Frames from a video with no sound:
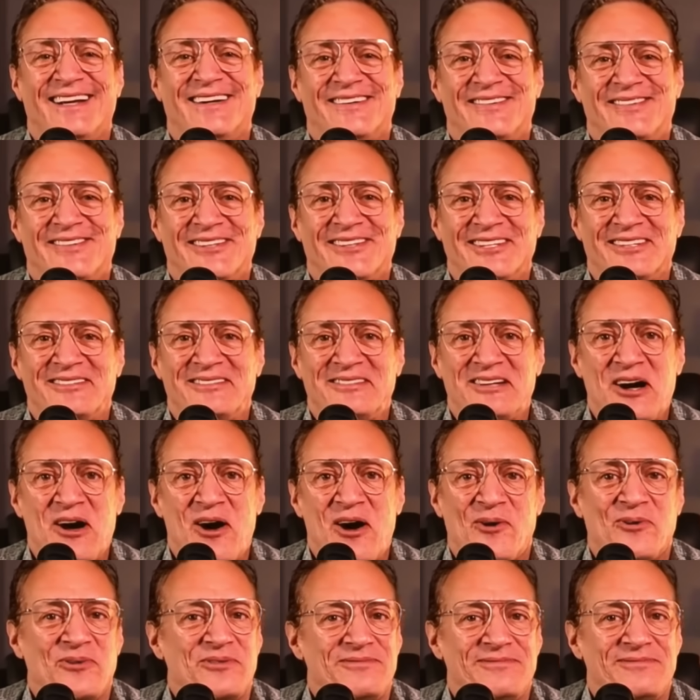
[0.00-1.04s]
for
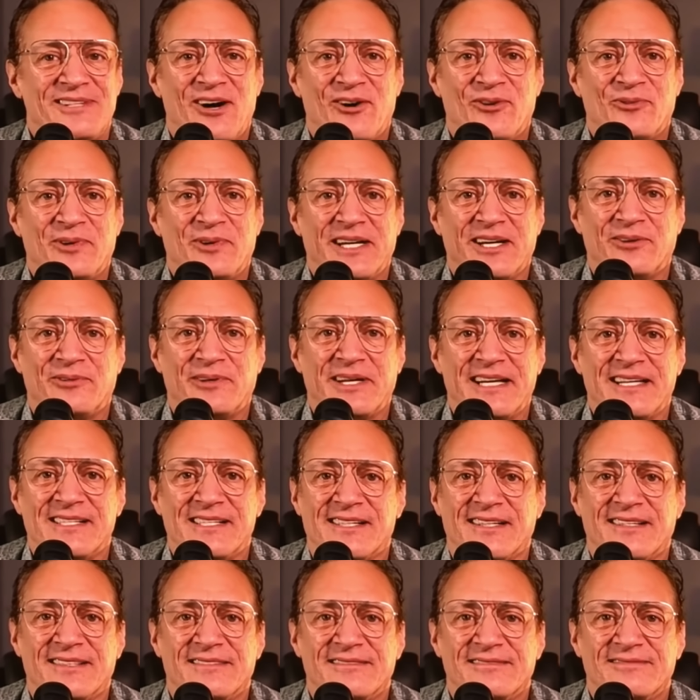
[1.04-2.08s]
no real
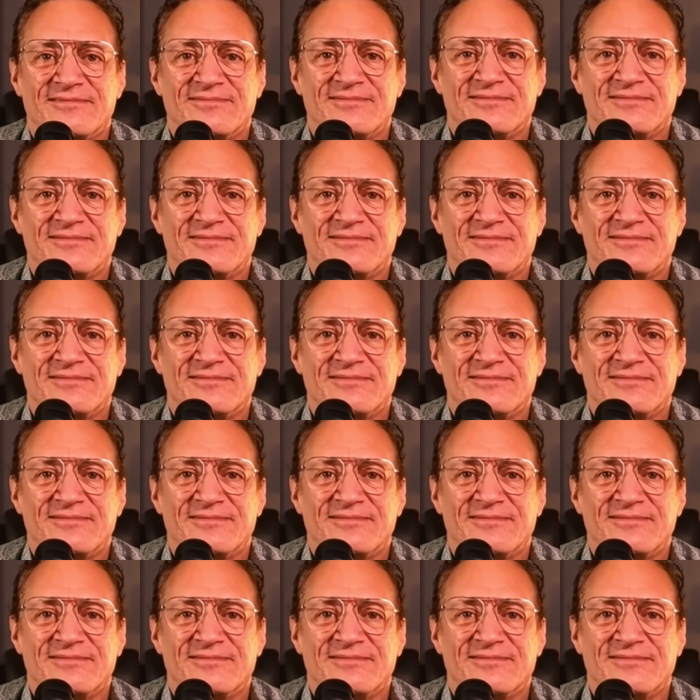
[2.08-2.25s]
reason.